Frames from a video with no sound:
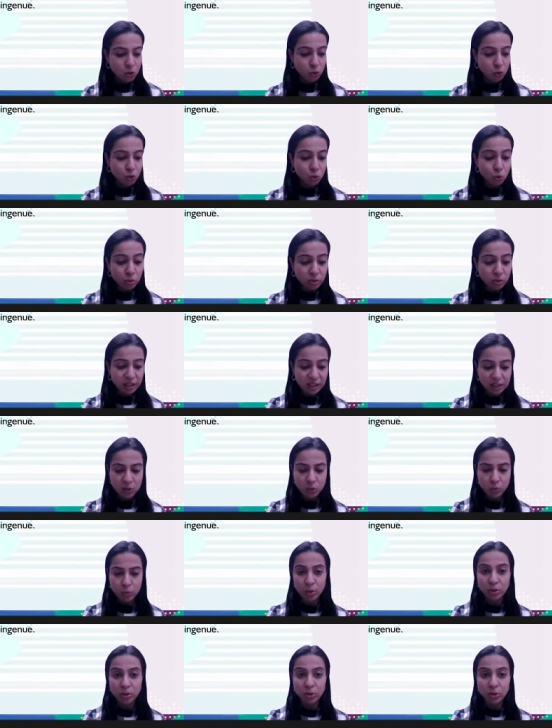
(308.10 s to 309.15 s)
So two
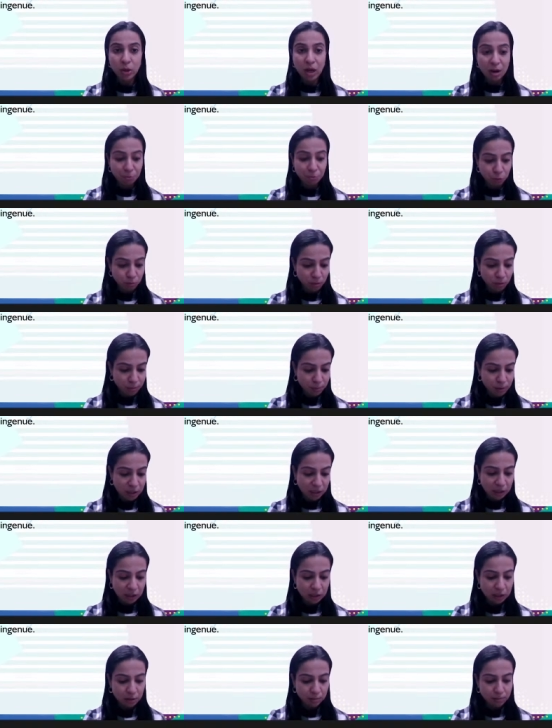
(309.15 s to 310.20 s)
things what you have to be
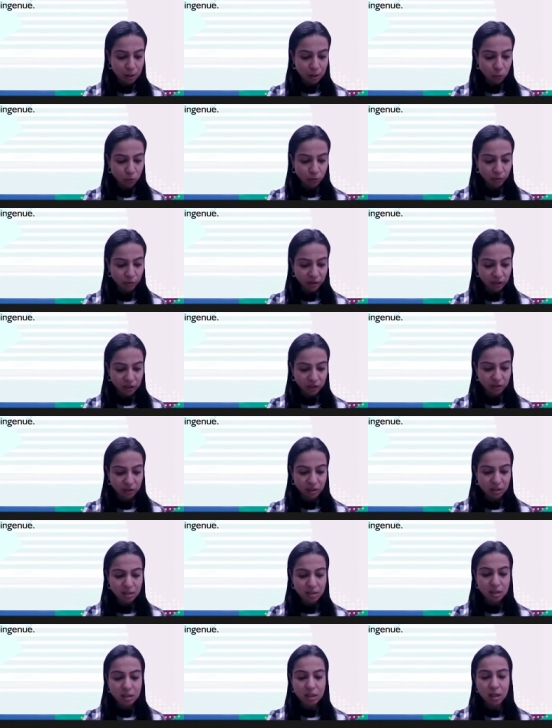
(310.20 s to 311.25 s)
particular about over here
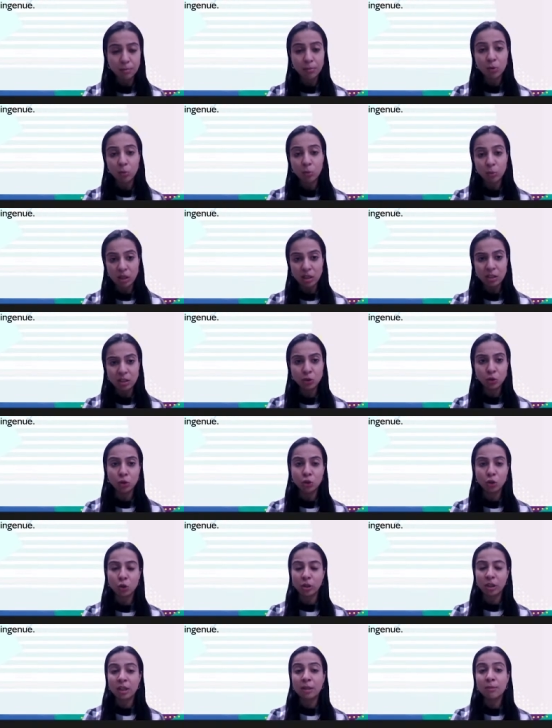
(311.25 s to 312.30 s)
is number one, you're
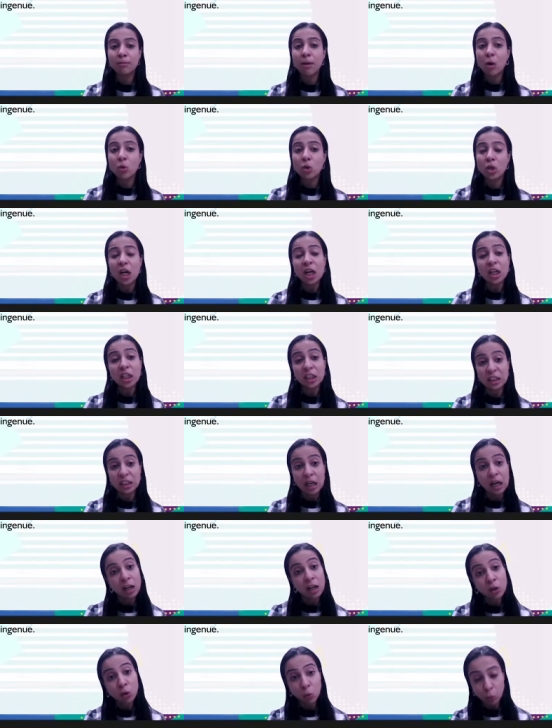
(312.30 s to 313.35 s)
talking about a
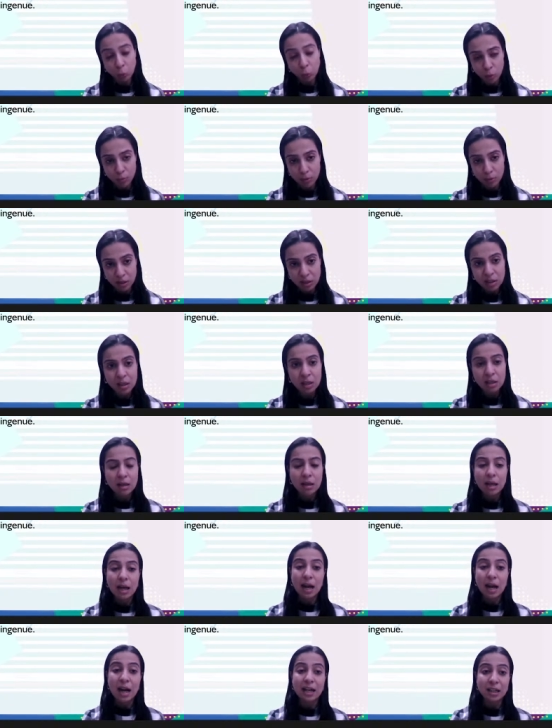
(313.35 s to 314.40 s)
young woman.
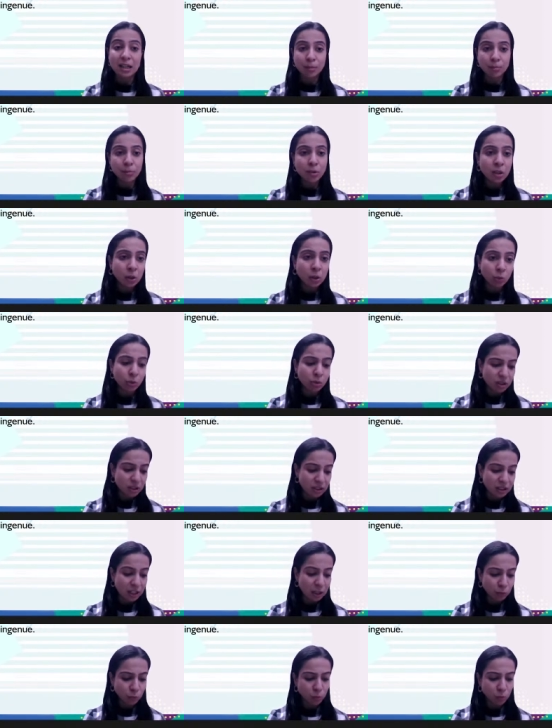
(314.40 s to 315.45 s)
And number two, the
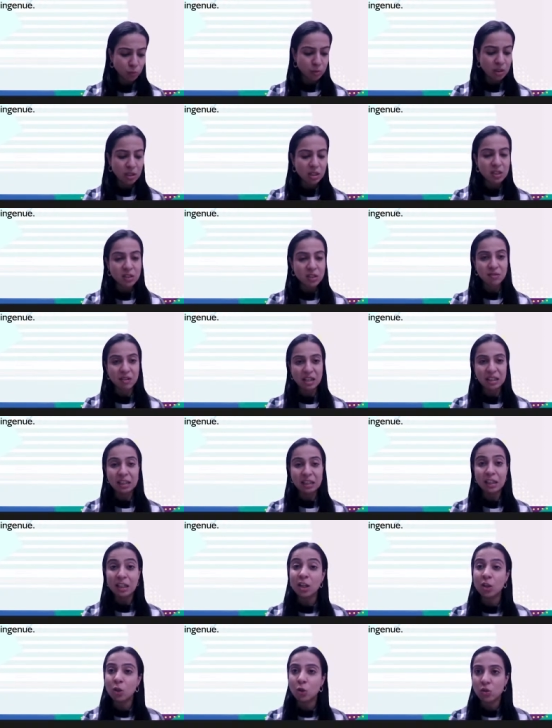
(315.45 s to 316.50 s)
young woman is
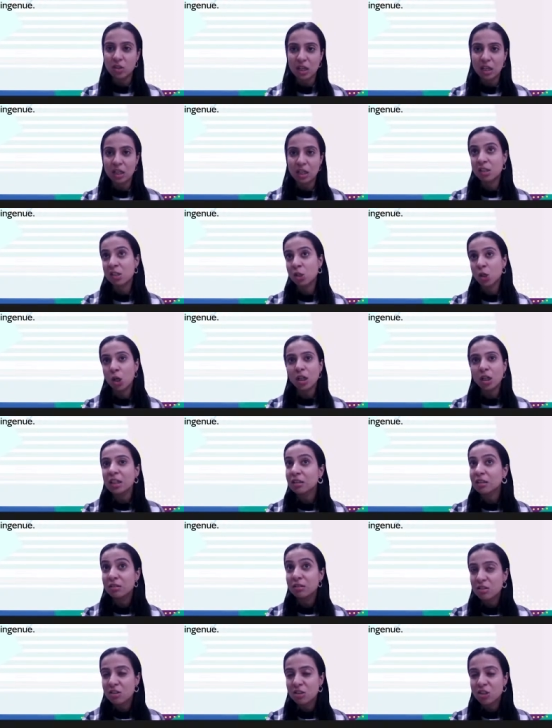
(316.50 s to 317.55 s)
very innocent. It's not
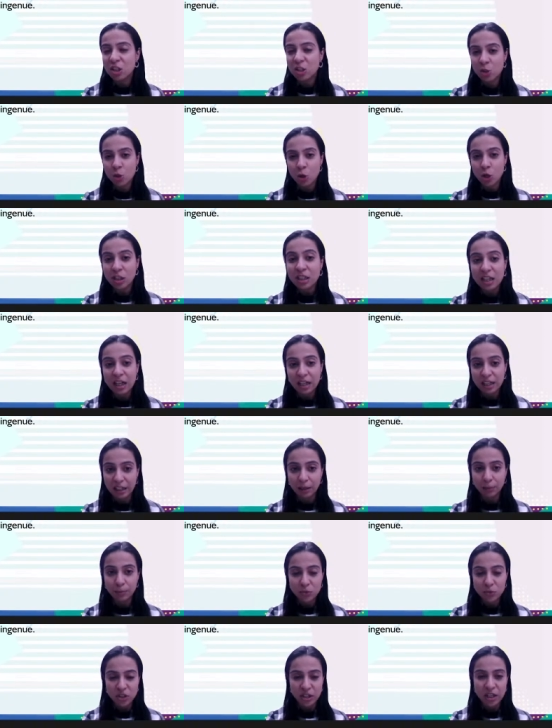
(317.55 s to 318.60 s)
she is not
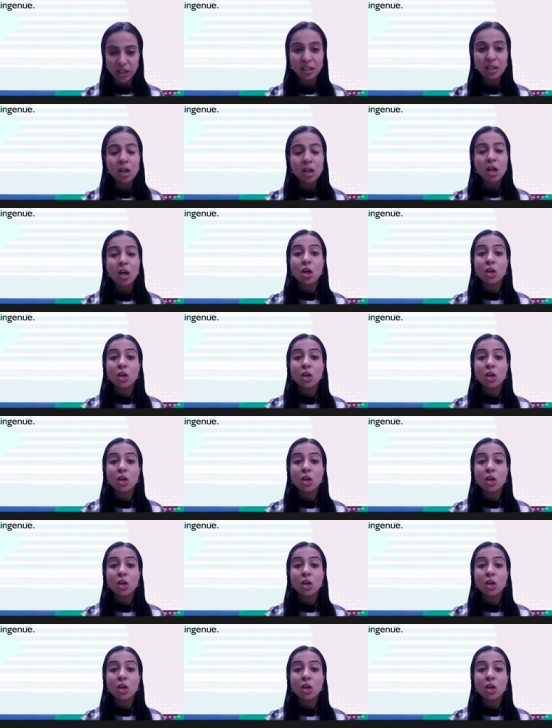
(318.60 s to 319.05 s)
cunning, right?